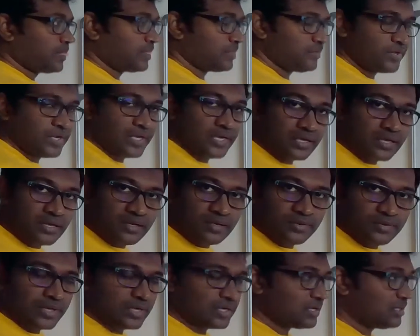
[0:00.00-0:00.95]
you can
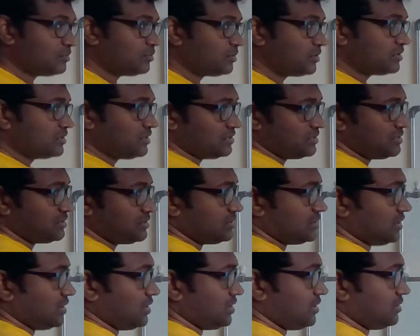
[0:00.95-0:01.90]
convert
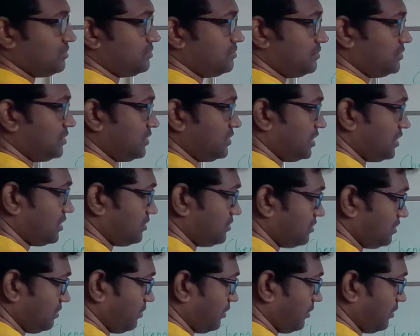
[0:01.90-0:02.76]
this into